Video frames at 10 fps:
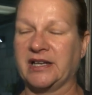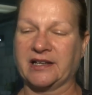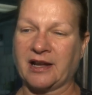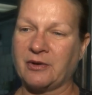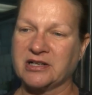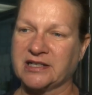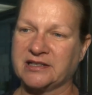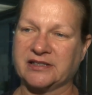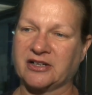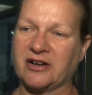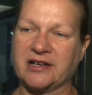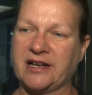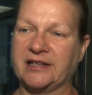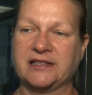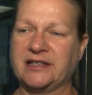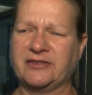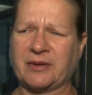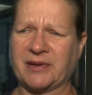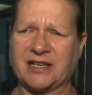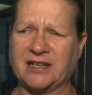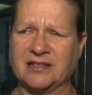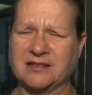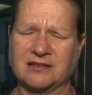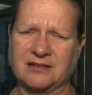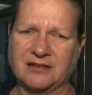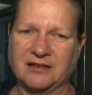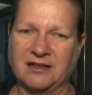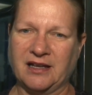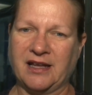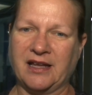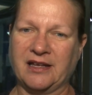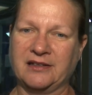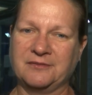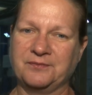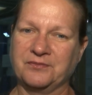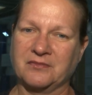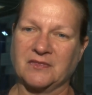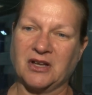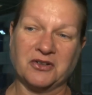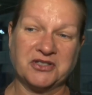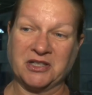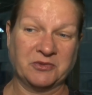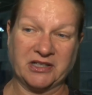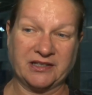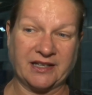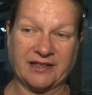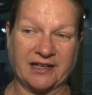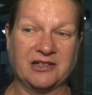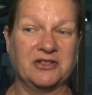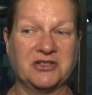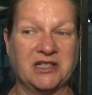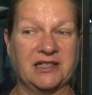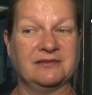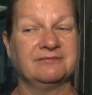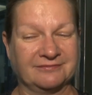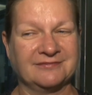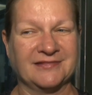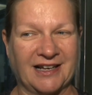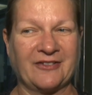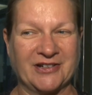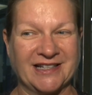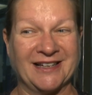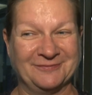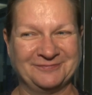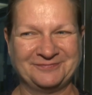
like I walked out to the car today and didn't even have my keys. And old Gene wouldn't have done that. New Gene, every time.